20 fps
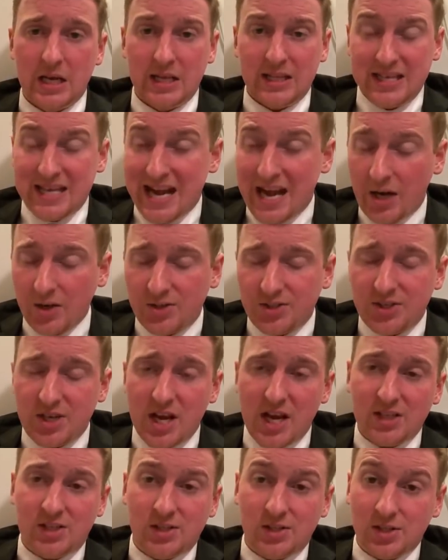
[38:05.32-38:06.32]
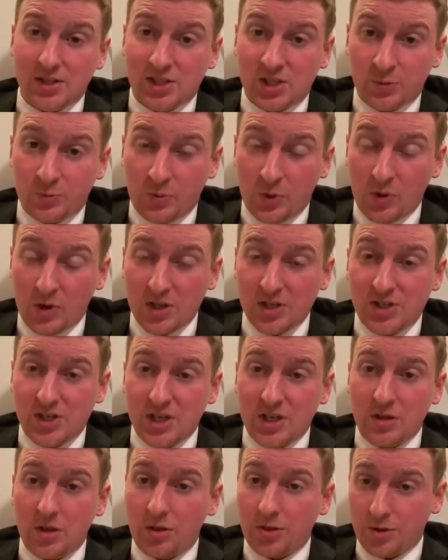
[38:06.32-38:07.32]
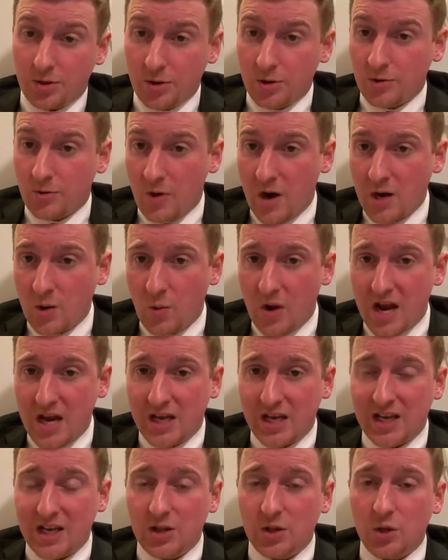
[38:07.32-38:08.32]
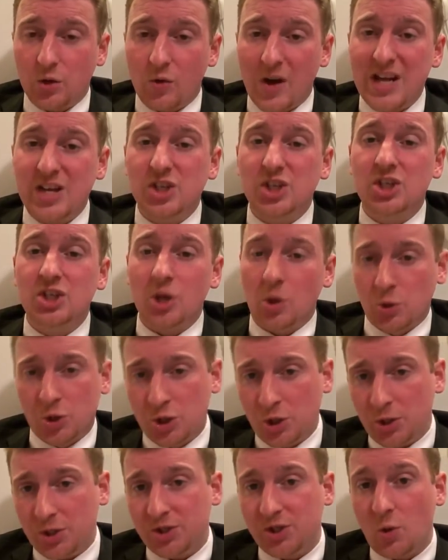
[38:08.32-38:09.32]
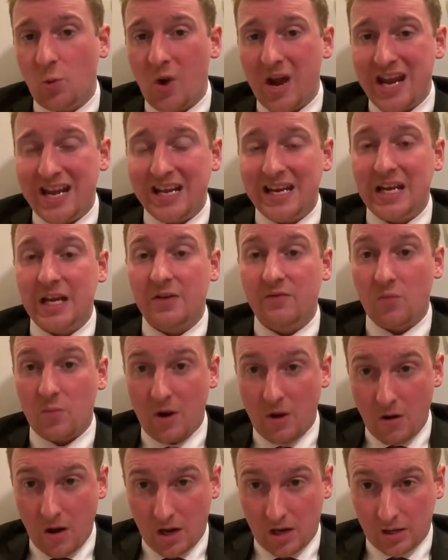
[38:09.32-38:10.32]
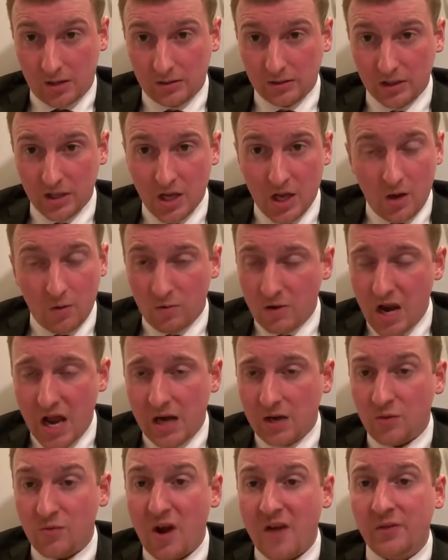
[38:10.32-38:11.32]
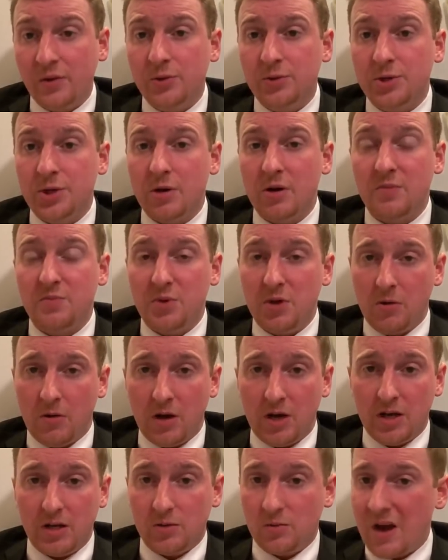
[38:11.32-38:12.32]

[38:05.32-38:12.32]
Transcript: The United States is experiencing the third great awakening, the great socialist awakening of America. We're not in a revolutionary period.